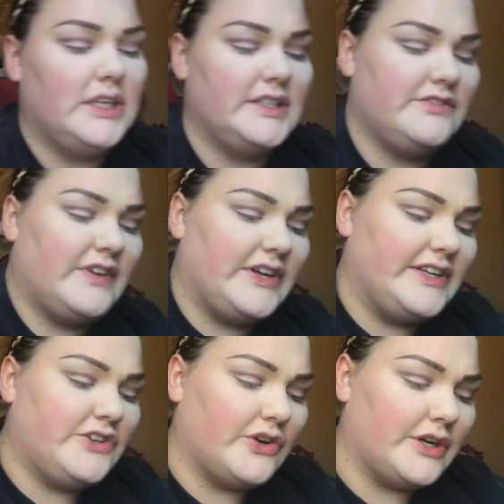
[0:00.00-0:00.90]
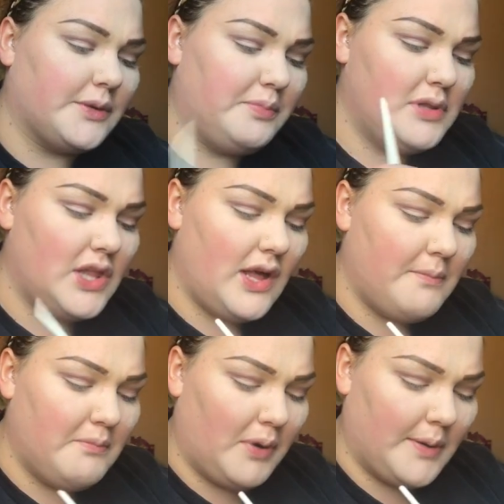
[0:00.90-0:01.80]
It's very dark
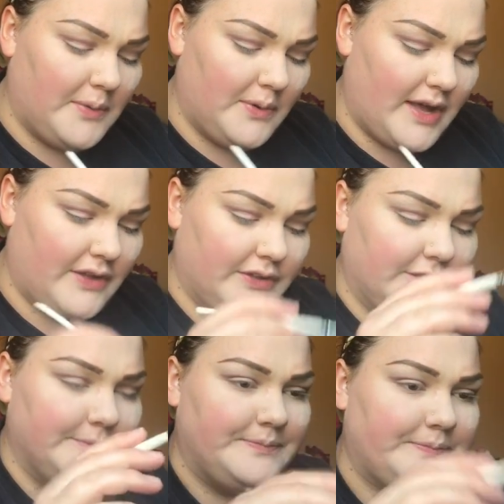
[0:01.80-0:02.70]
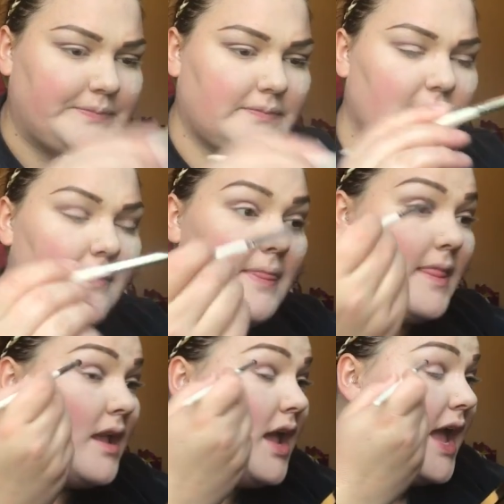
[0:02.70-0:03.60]
plum purple color.
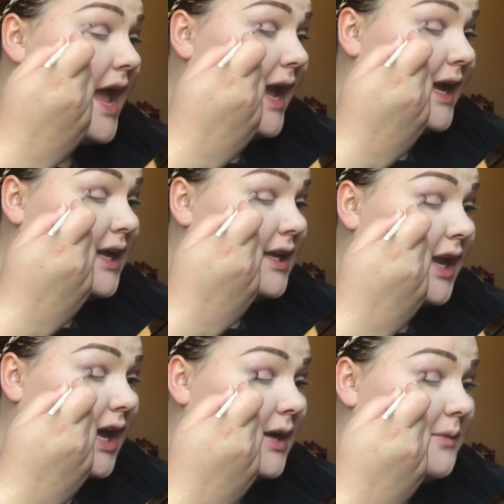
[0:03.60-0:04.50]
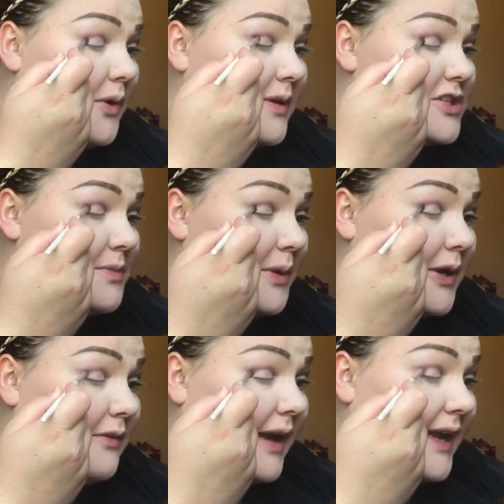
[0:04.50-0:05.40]
And I'm going to put
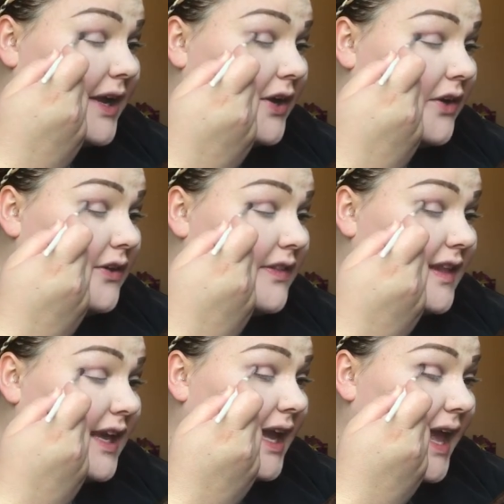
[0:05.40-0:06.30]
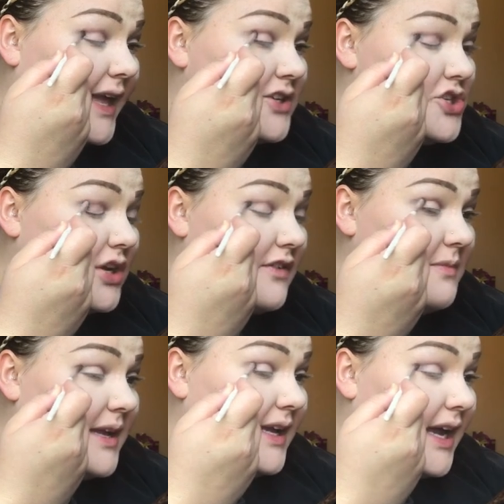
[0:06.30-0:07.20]
it right here on the edge of
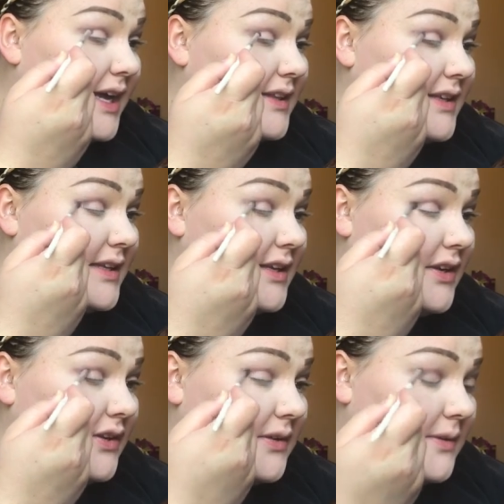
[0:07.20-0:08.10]
my eyelid